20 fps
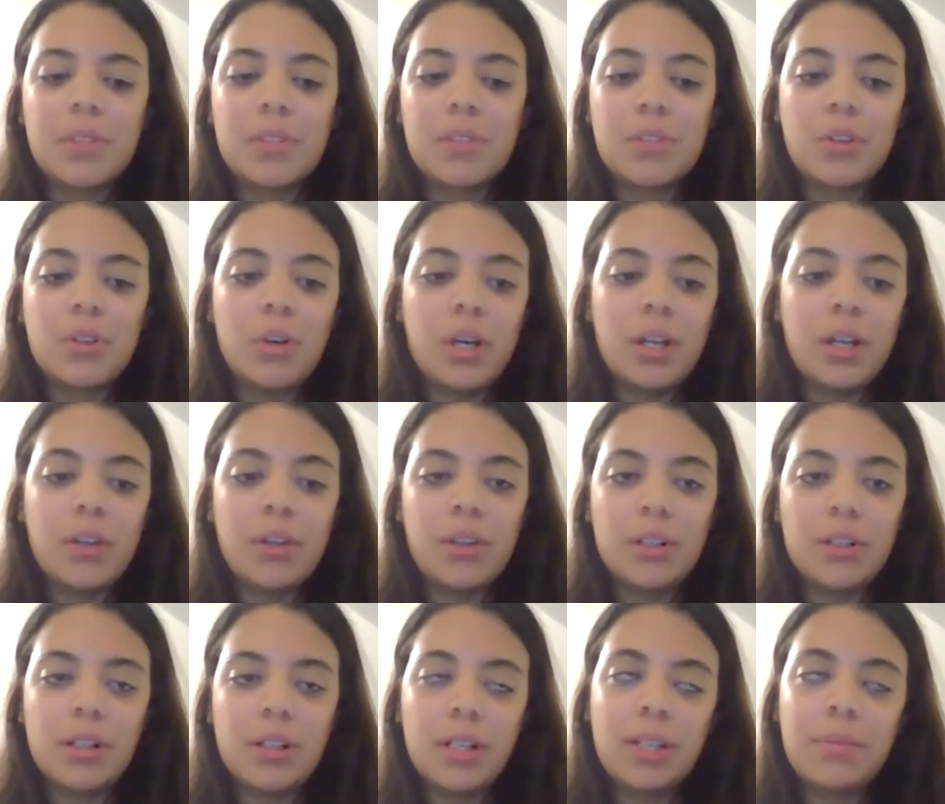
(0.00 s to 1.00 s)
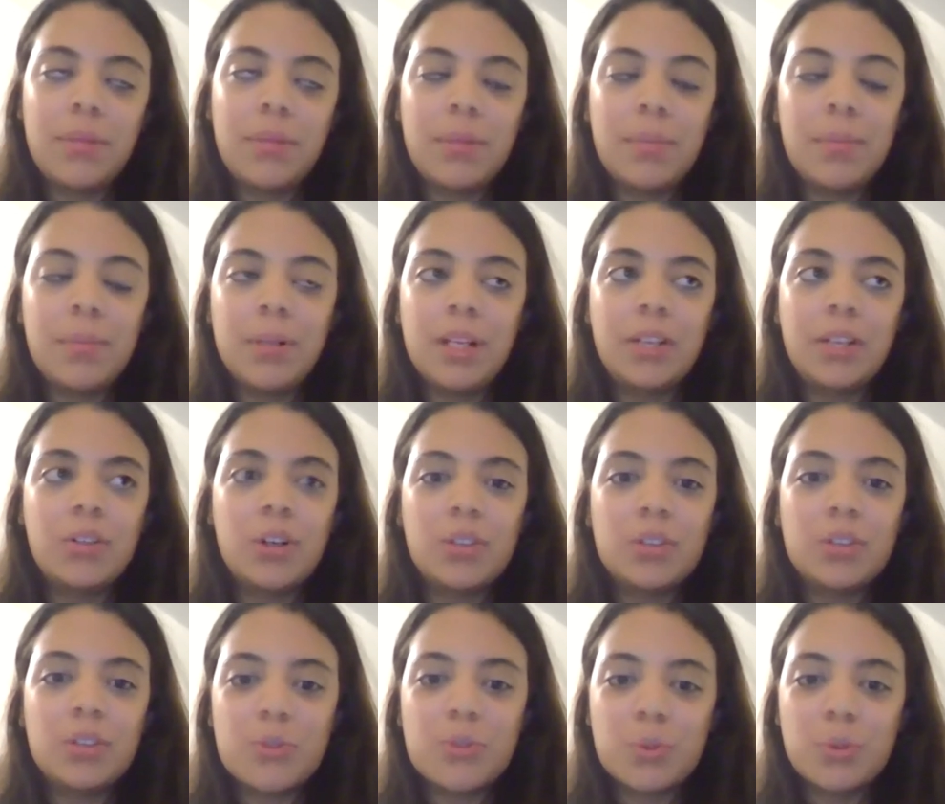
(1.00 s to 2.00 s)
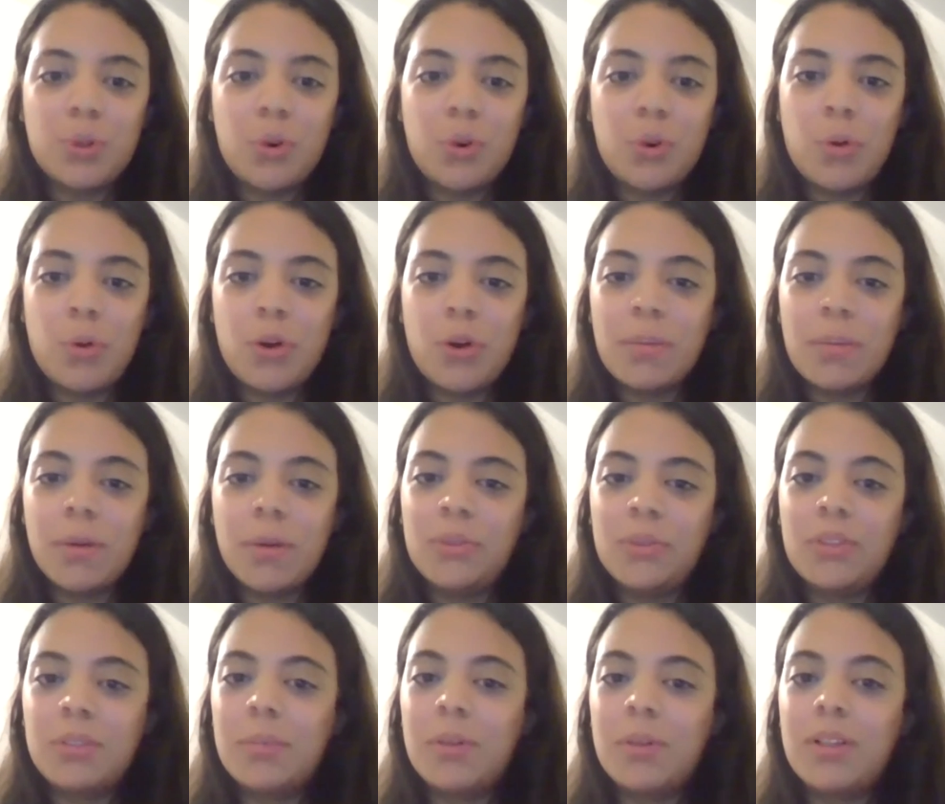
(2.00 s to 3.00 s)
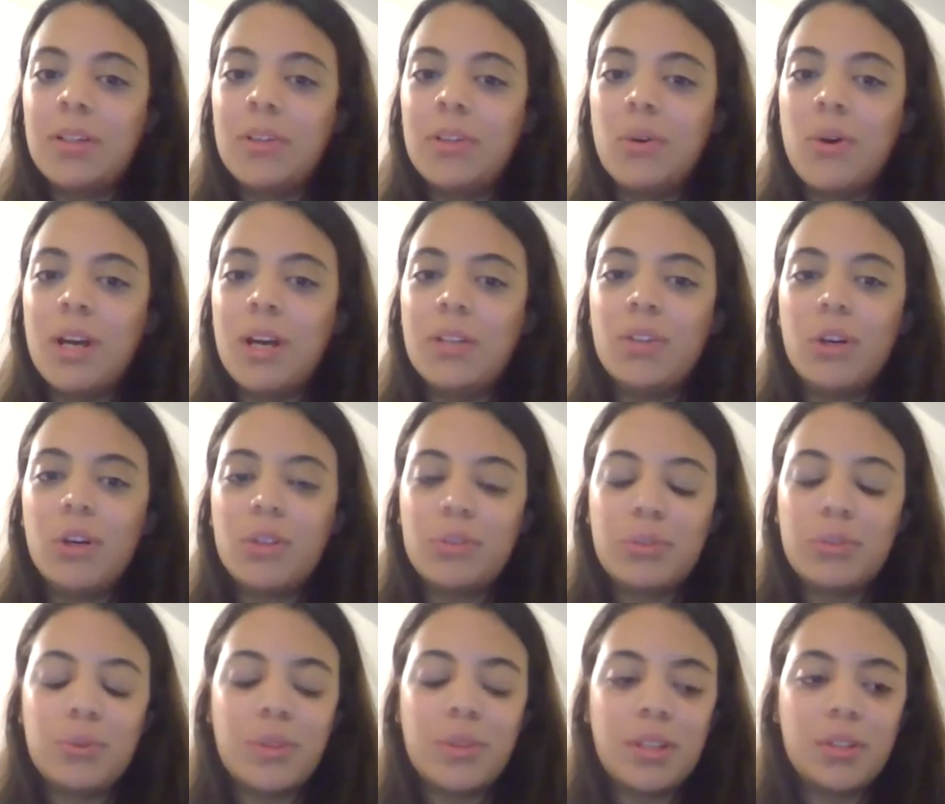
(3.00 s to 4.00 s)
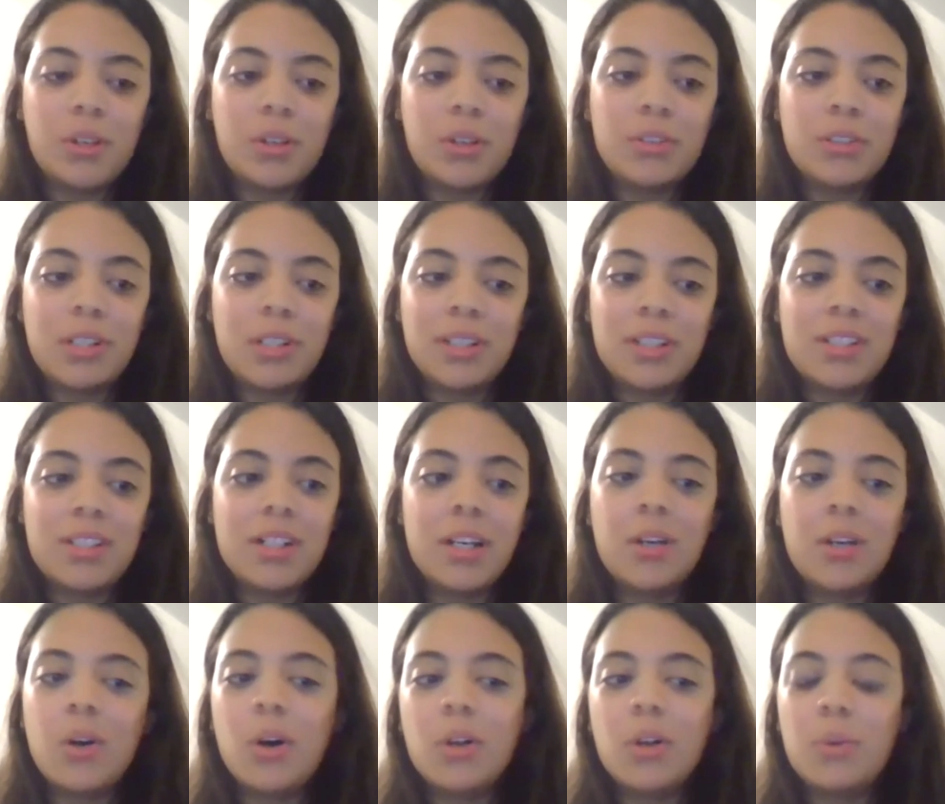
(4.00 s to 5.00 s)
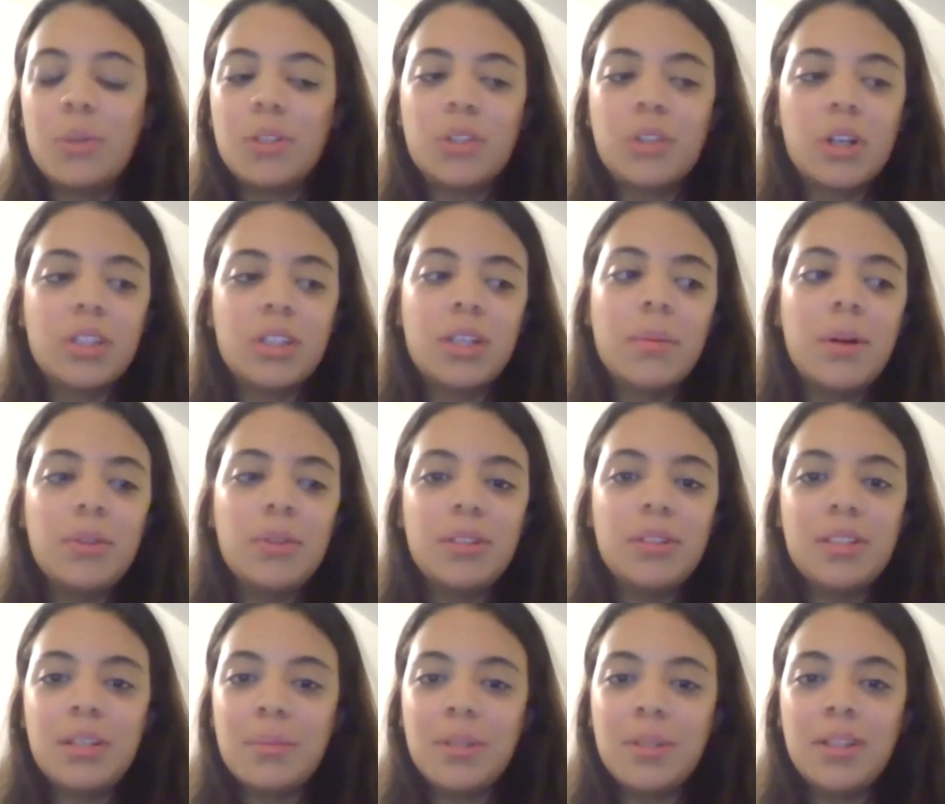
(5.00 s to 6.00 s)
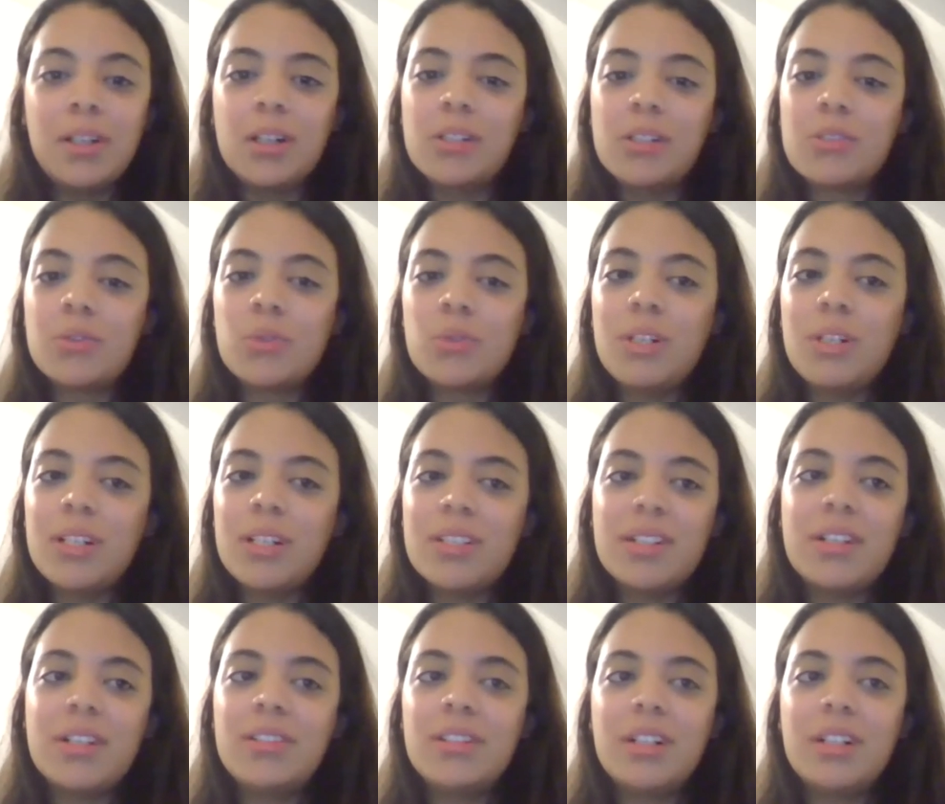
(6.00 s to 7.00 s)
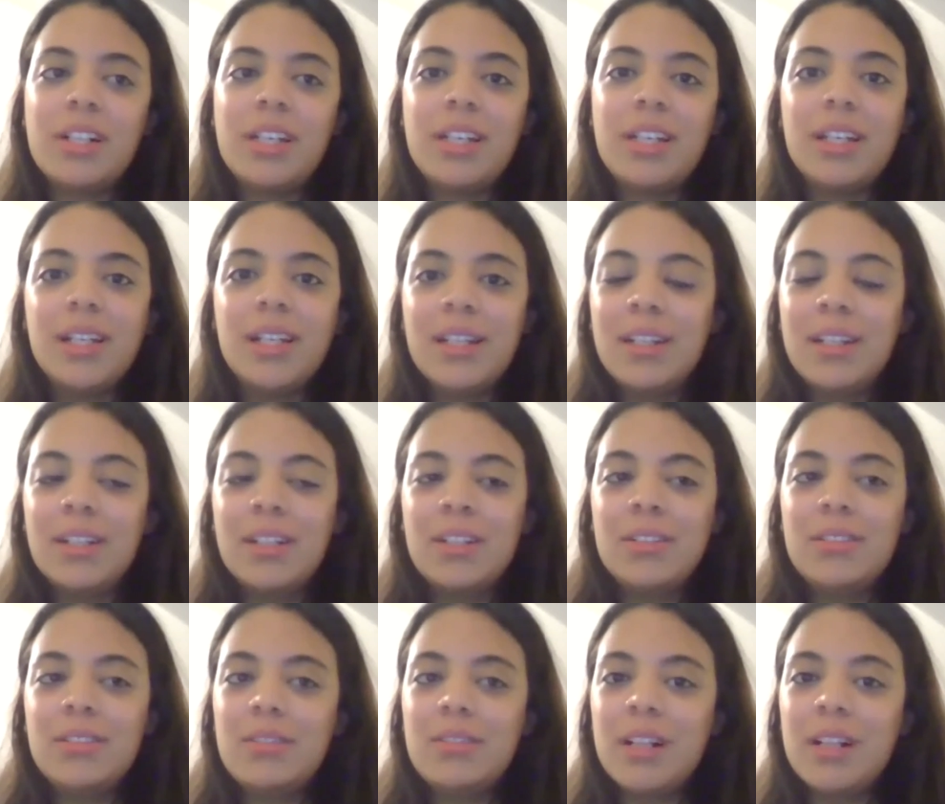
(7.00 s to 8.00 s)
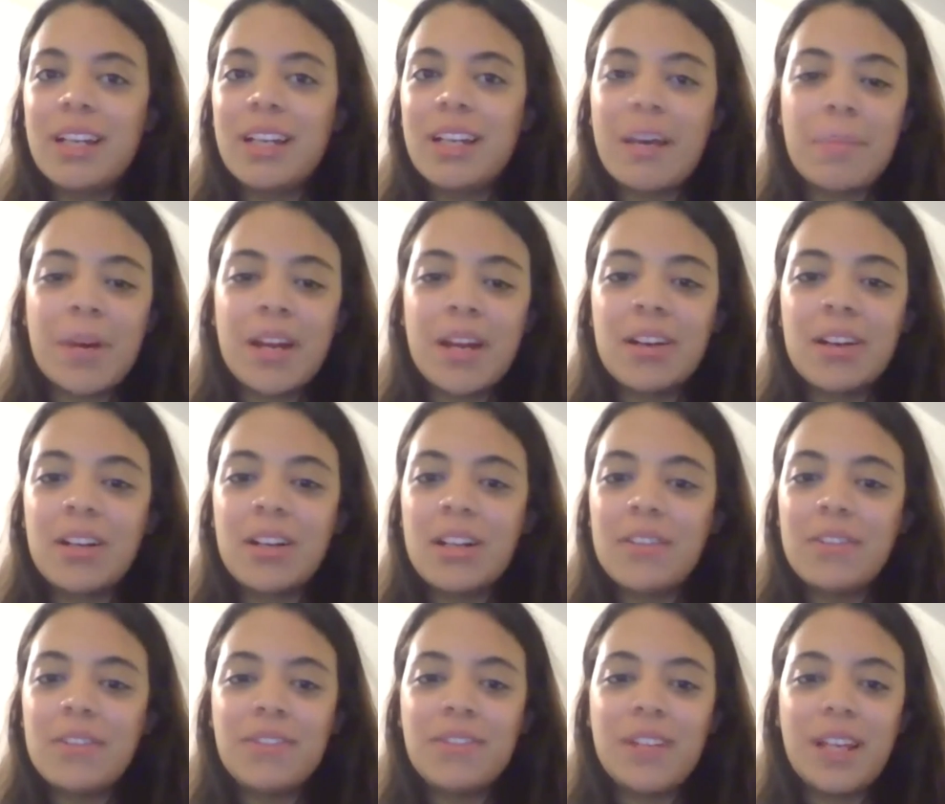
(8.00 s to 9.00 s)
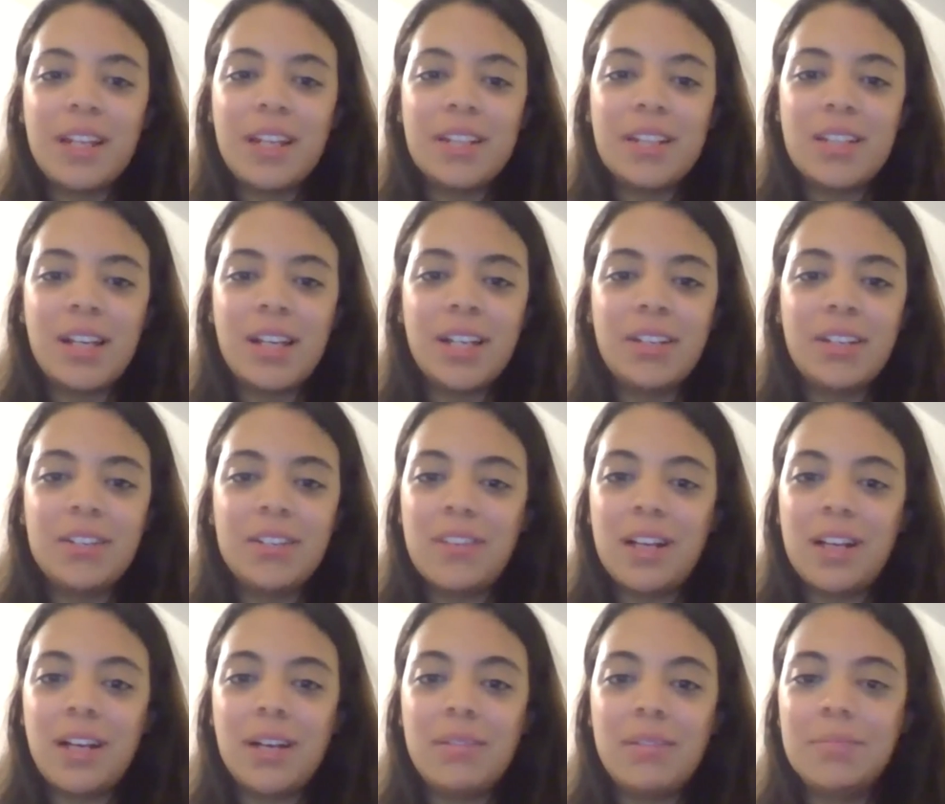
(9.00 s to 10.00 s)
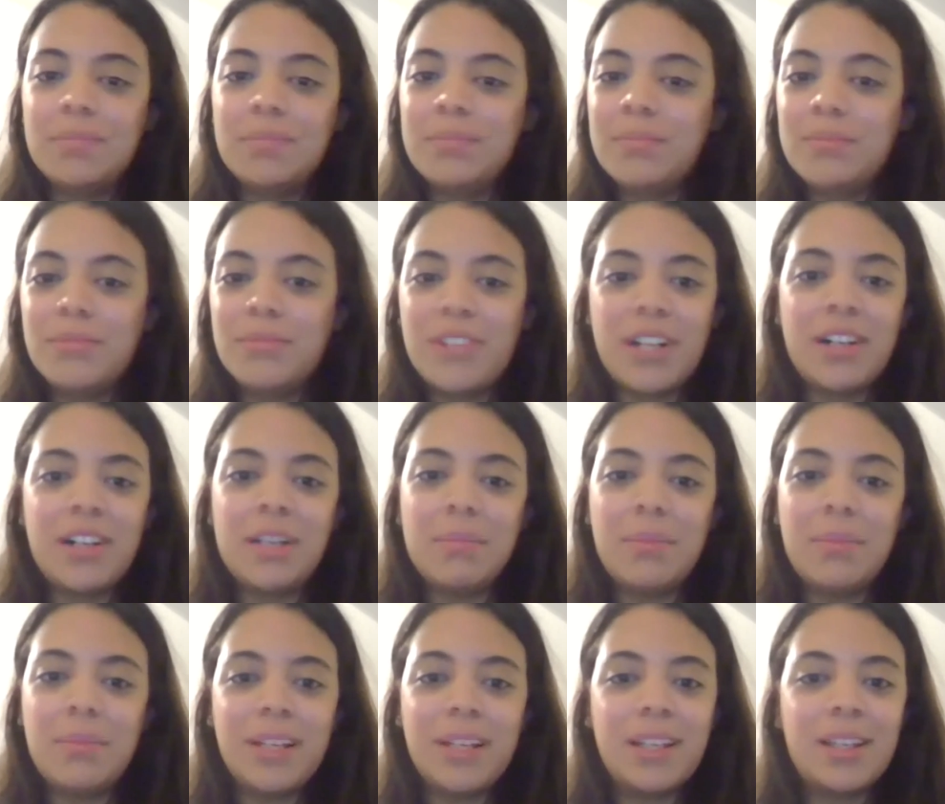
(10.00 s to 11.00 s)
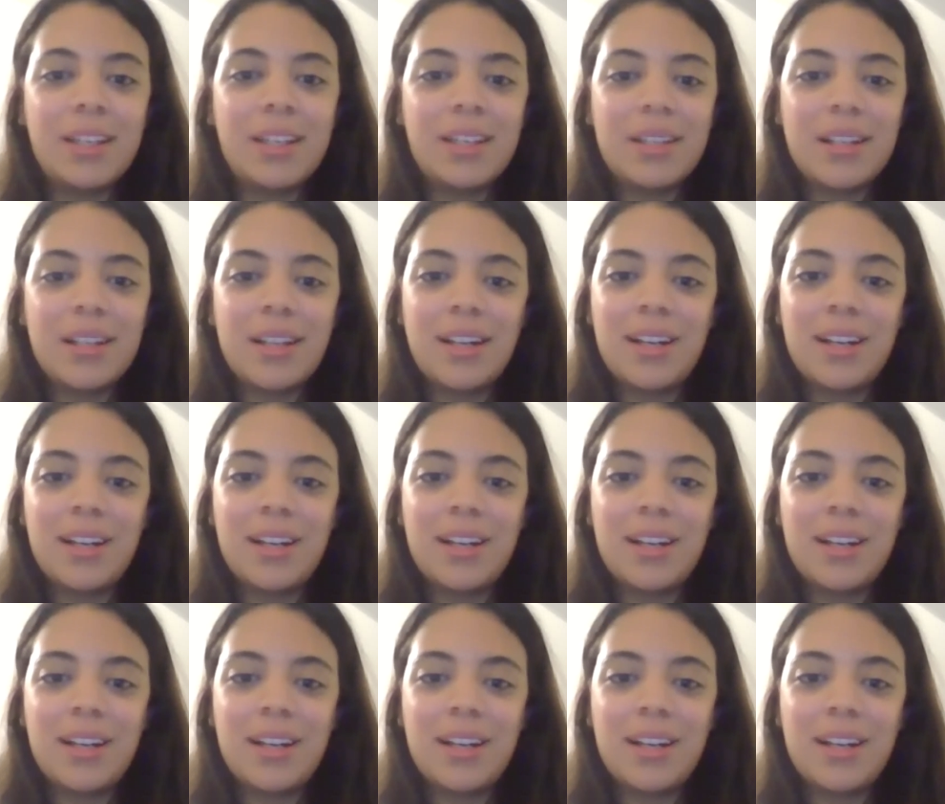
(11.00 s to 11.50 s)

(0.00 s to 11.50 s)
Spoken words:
So I thought like doctors would know more about it. But no, I talked with a doctor and he's like, all we're taught about it in medical school is literally like a paragraph inside of a very big